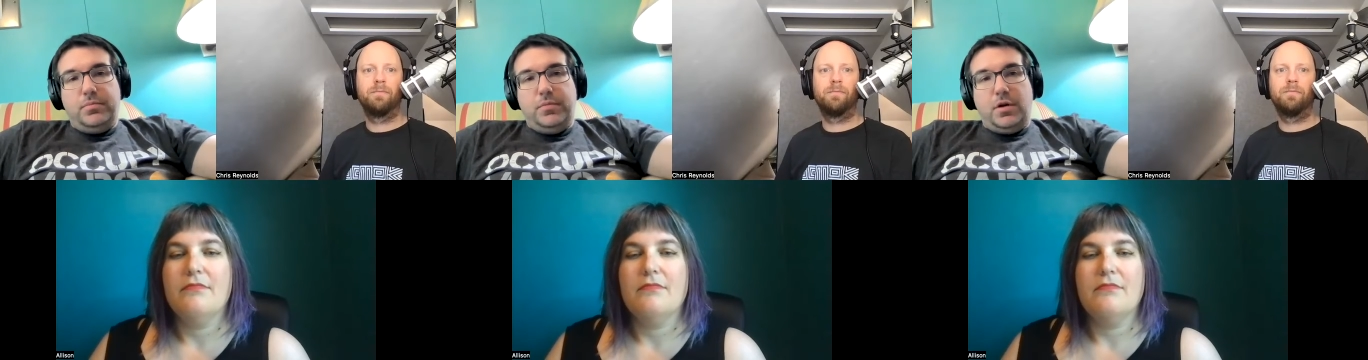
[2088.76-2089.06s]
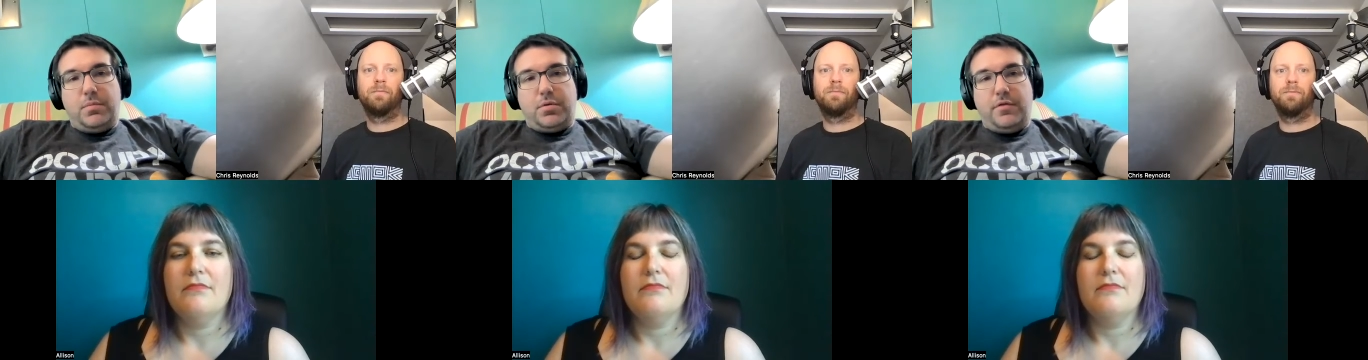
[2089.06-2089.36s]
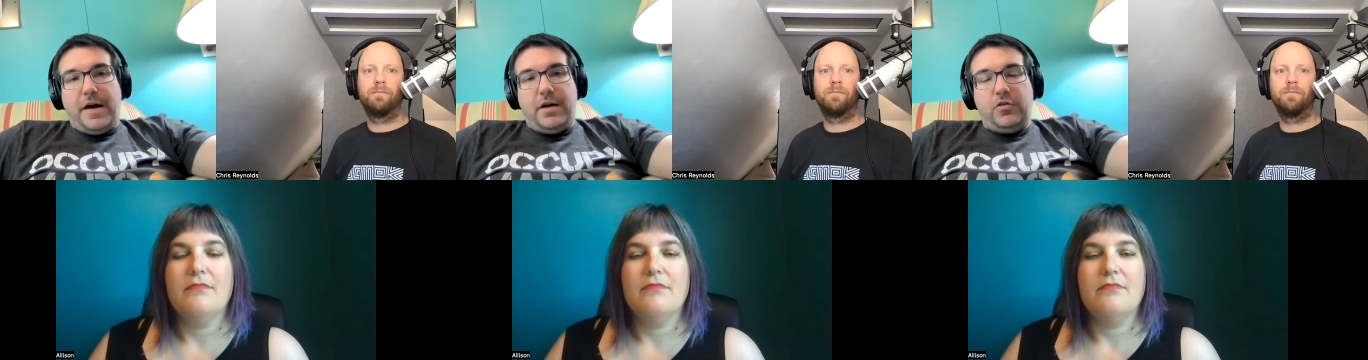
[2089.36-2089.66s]
Speaker 1: you know,
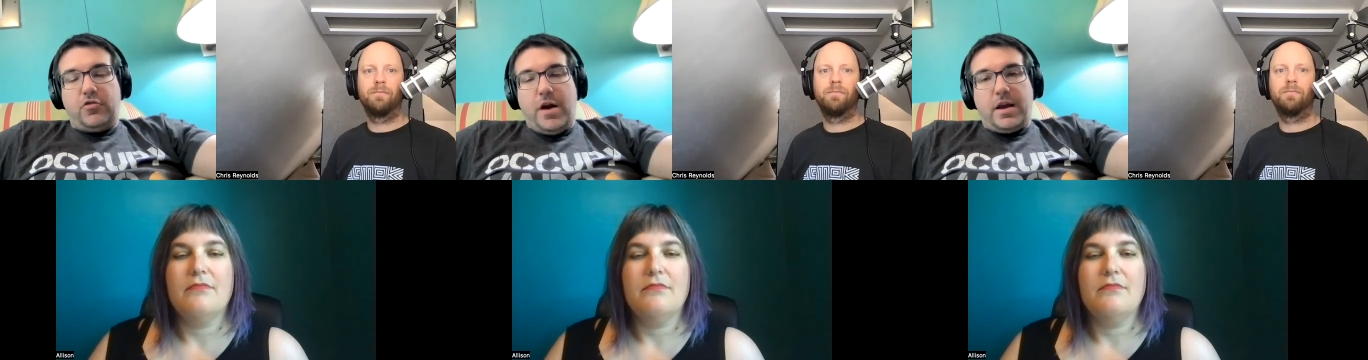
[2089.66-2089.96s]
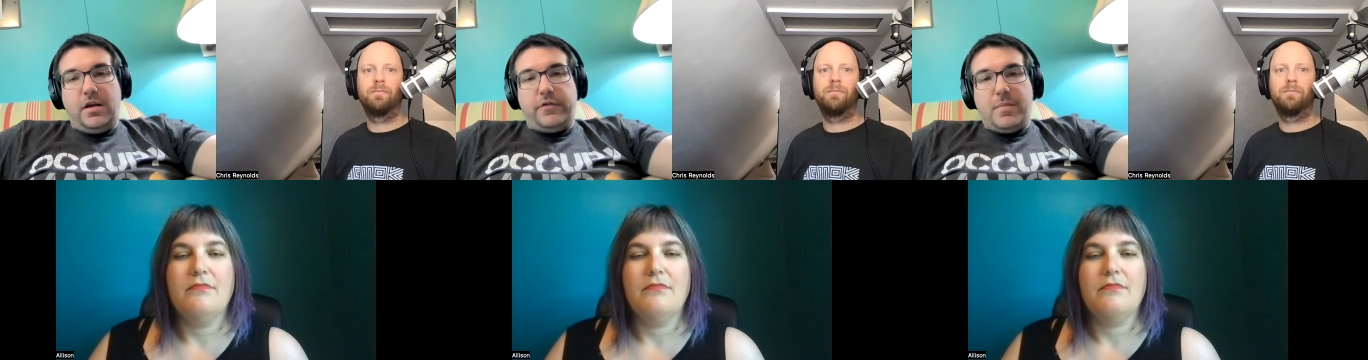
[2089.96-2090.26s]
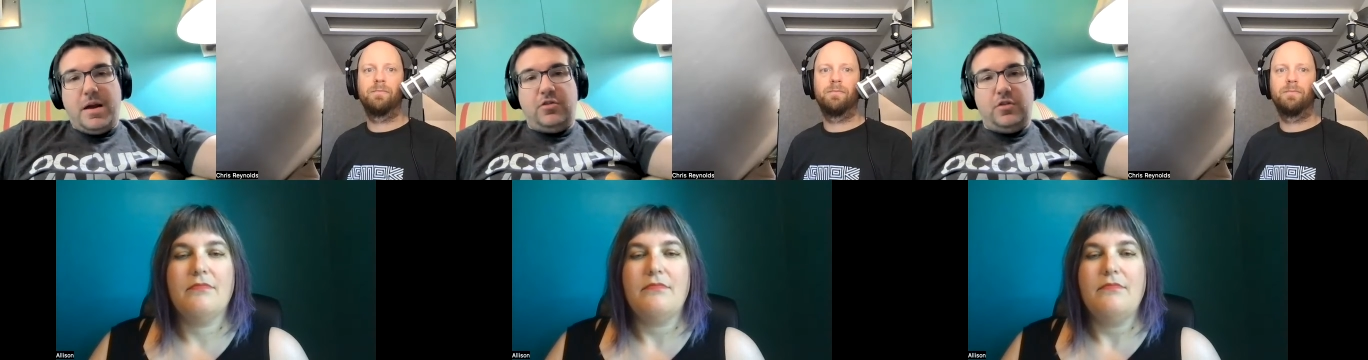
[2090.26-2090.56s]
profile and tracking
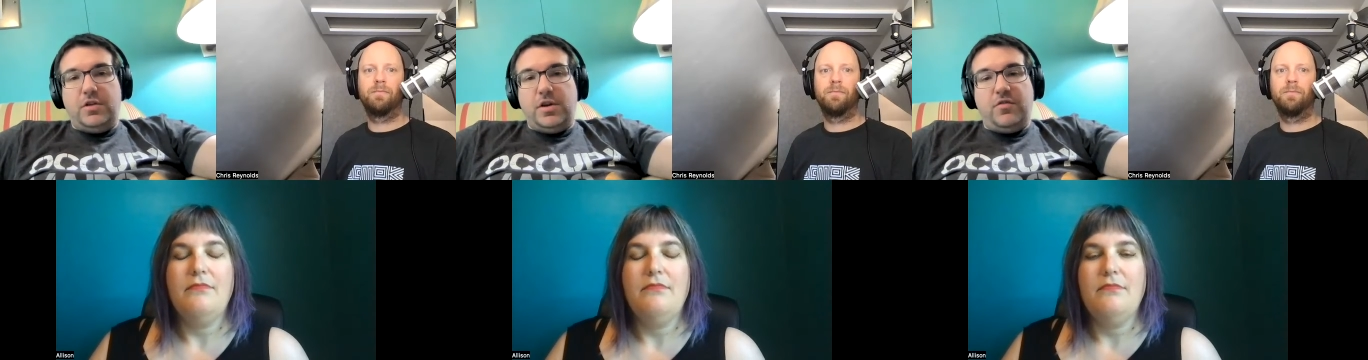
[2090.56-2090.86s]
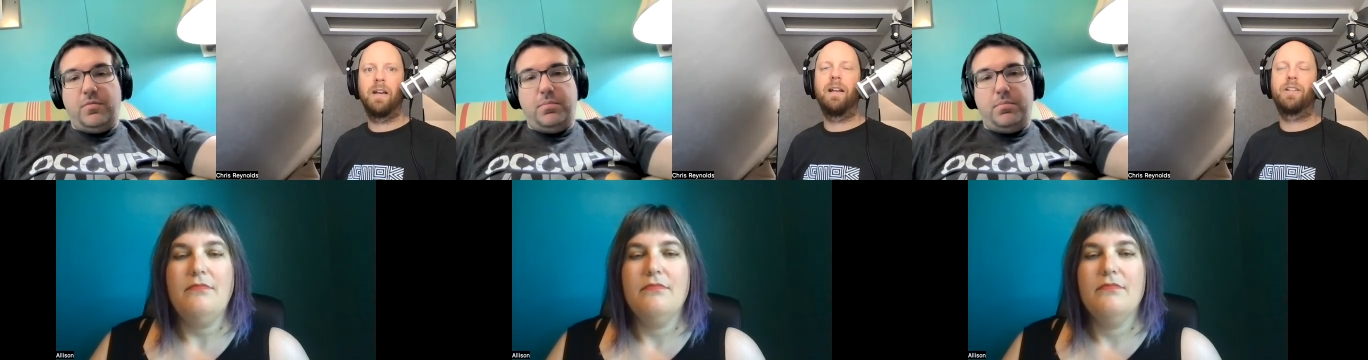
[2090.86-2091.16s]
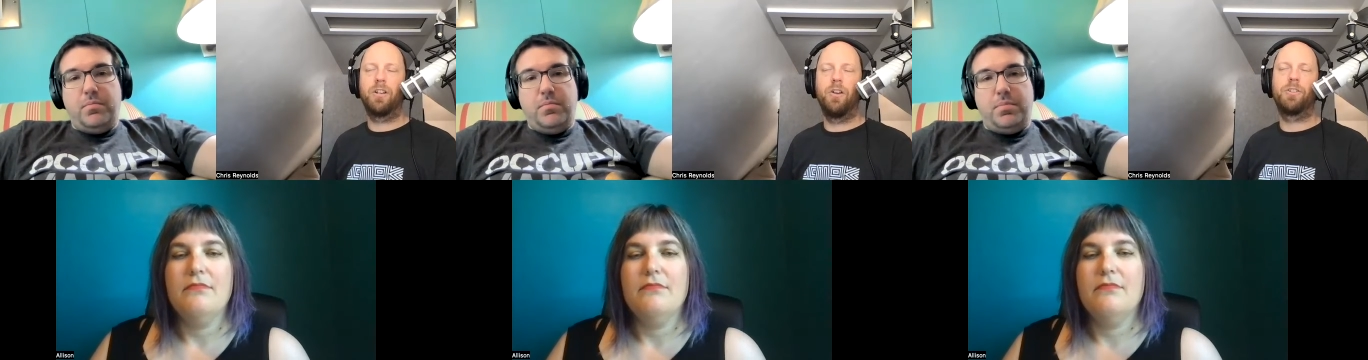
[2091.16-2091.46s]
information that they've and it's
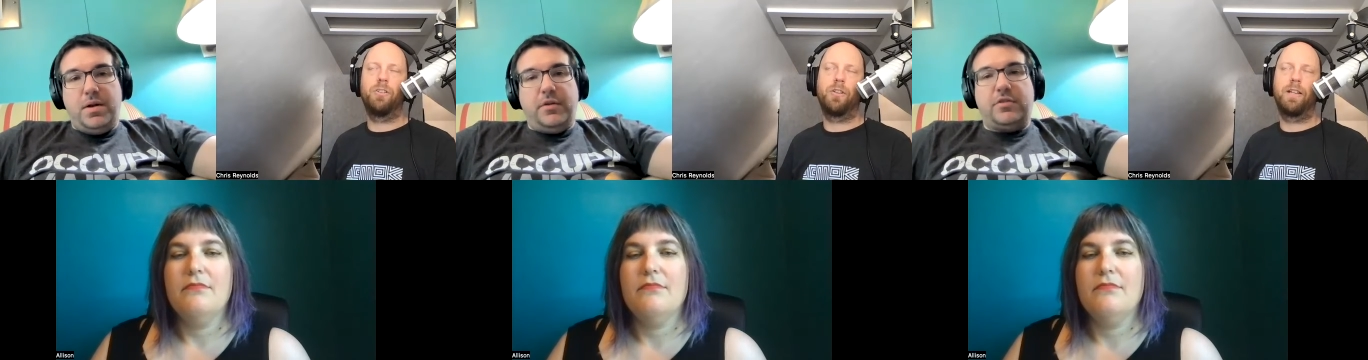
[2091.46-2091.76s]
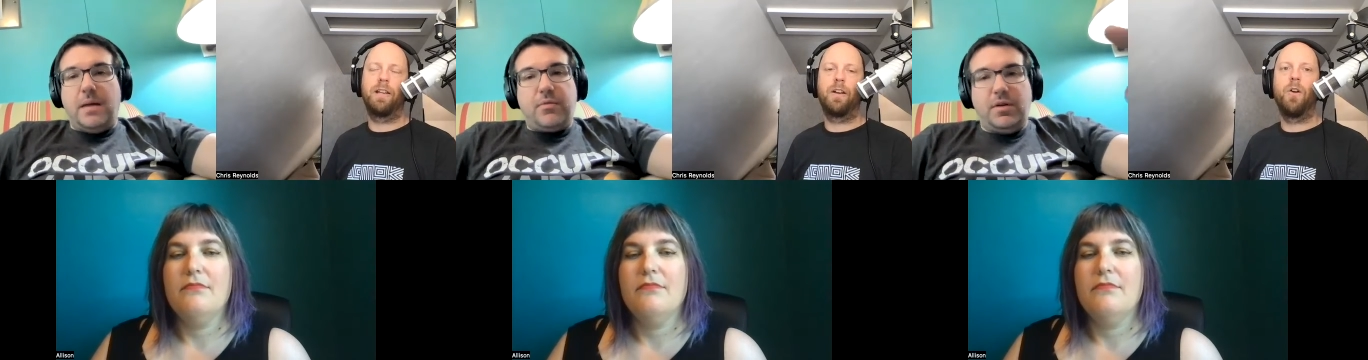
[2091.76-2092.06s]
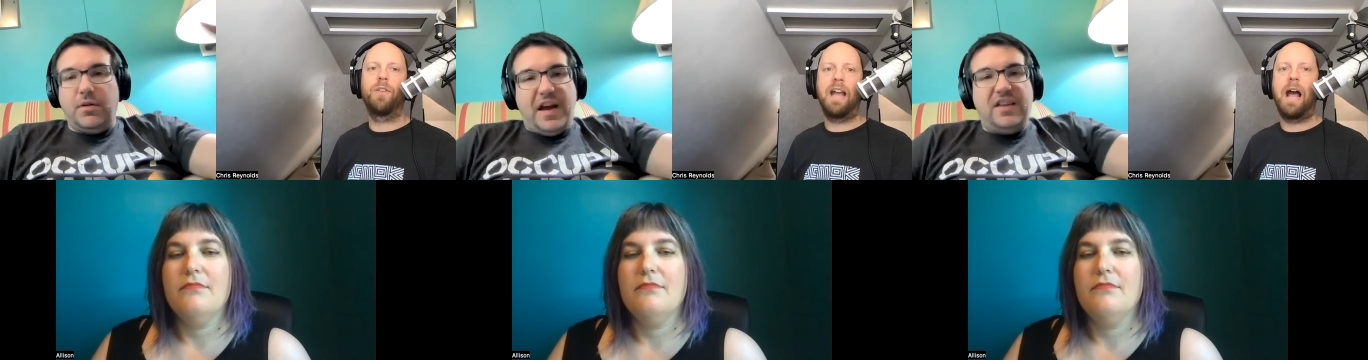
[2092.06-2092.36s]
also been able from
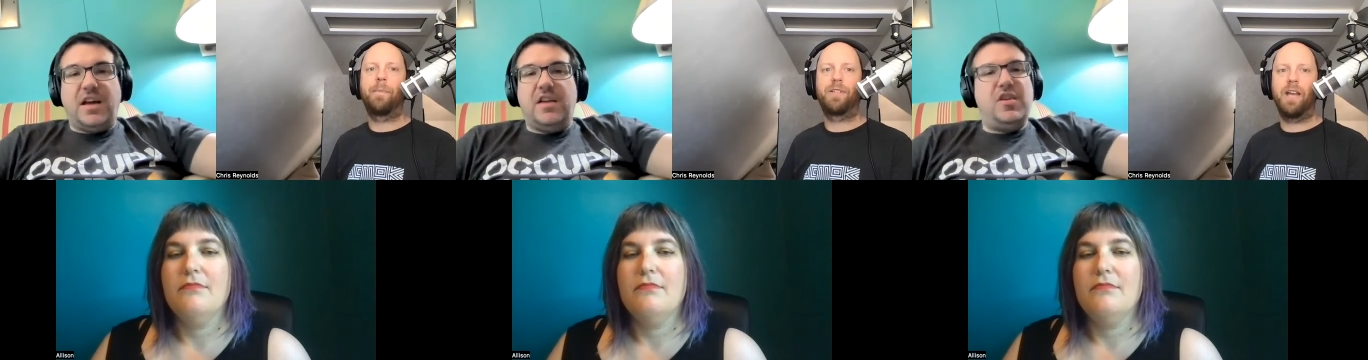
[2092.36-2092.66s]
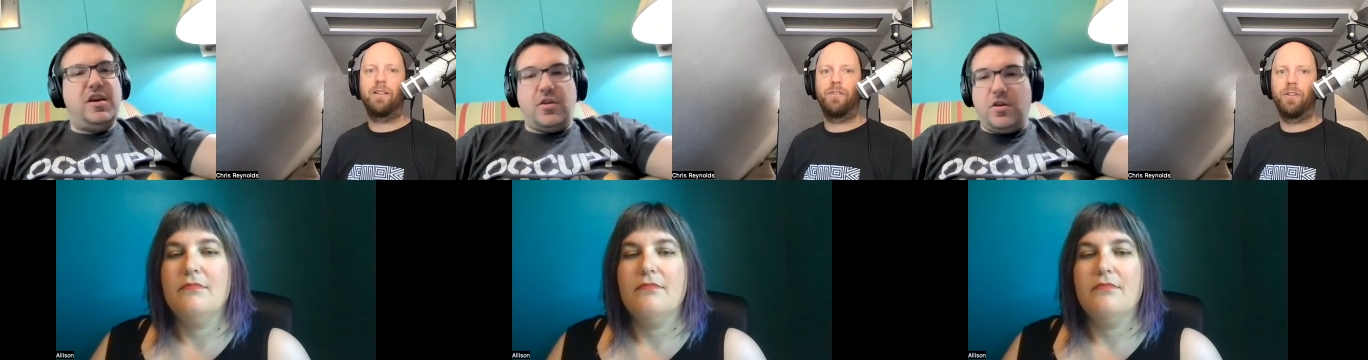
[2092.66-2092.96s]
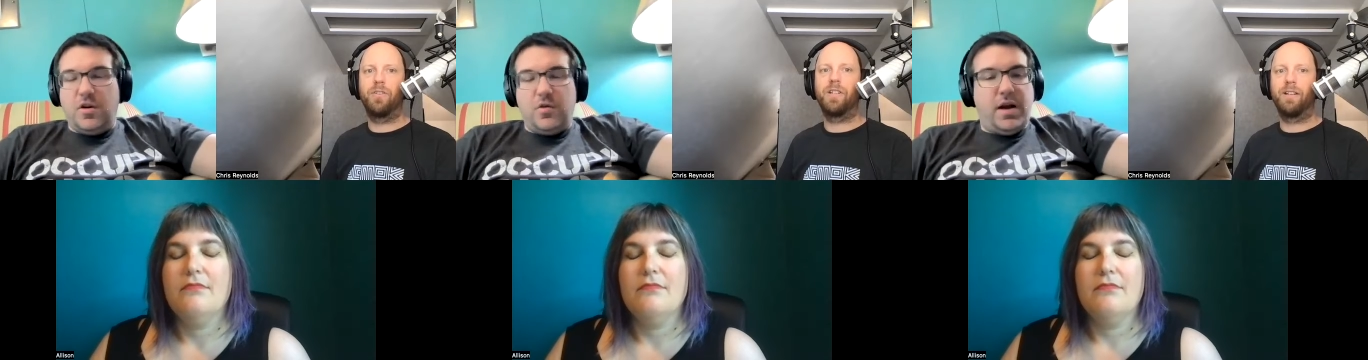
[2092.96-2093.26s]
device ID you're
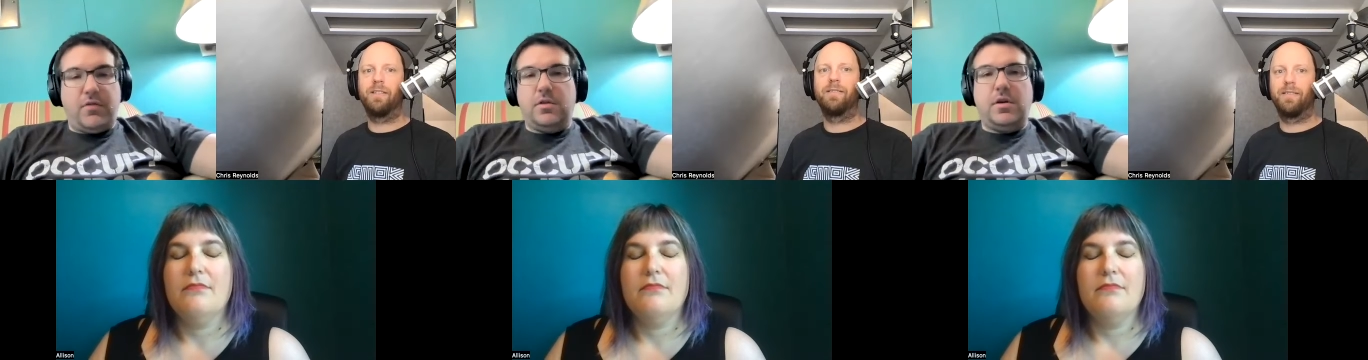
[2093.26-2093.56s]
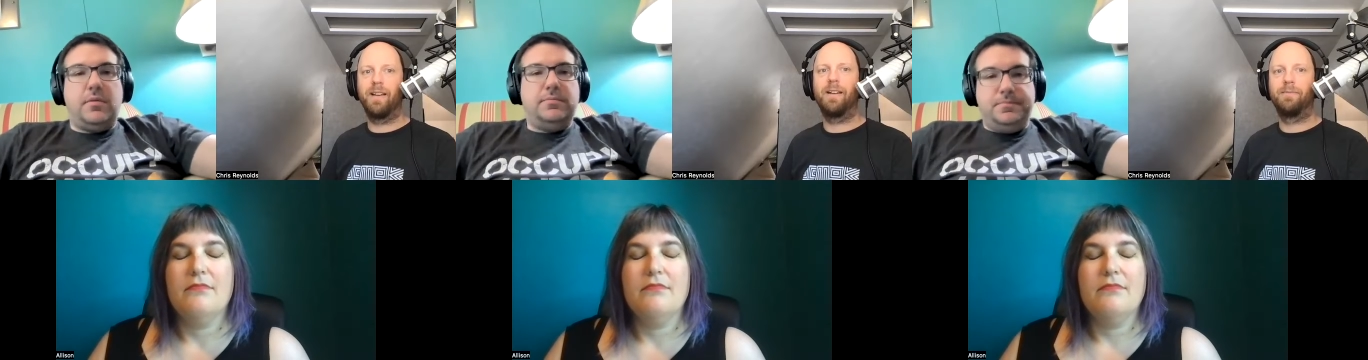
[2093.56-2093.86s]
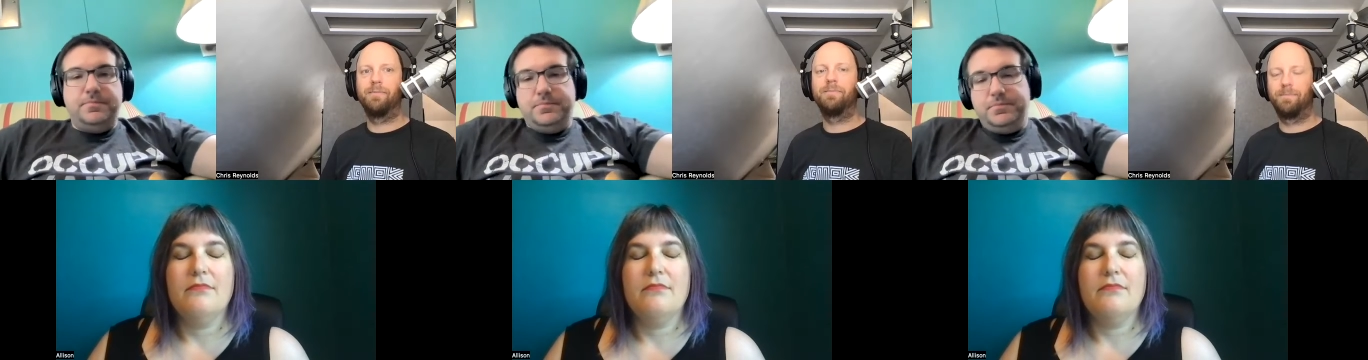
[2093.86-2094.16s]
using. whatever. Yeah.
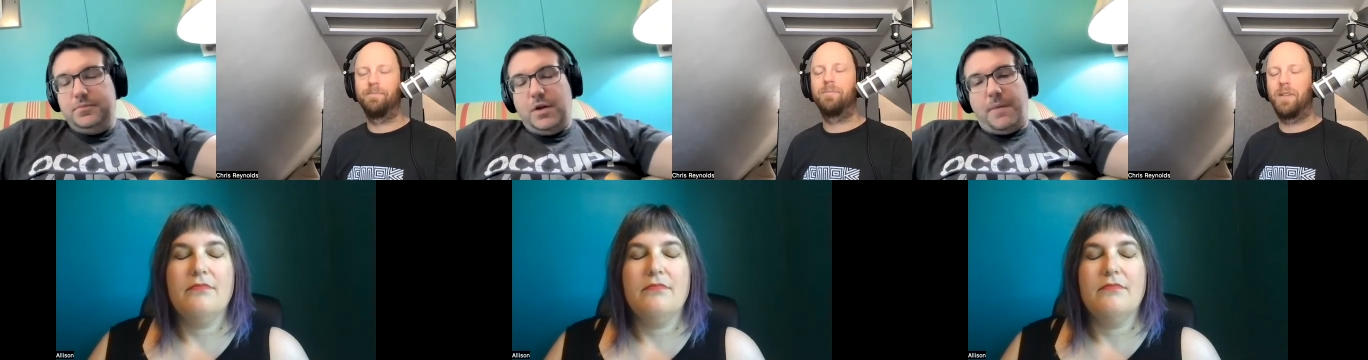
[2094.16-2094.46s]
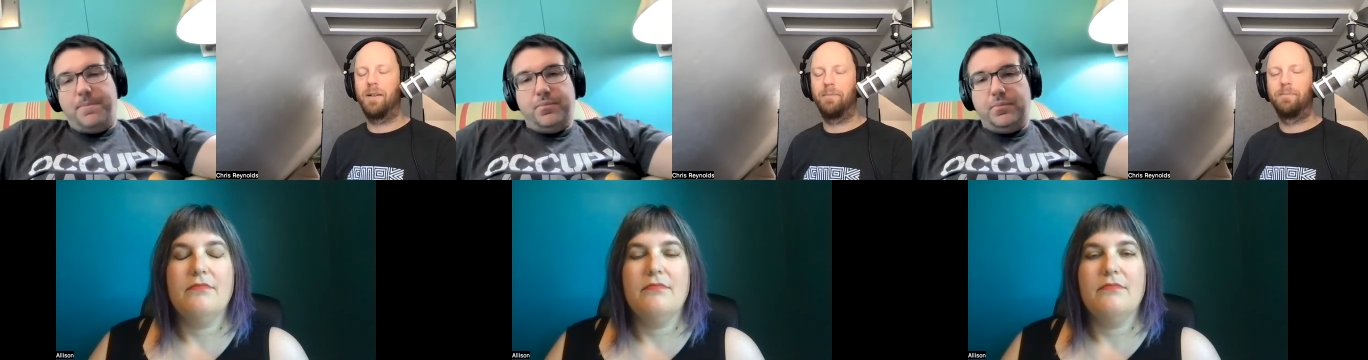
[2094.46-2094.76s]
yeah.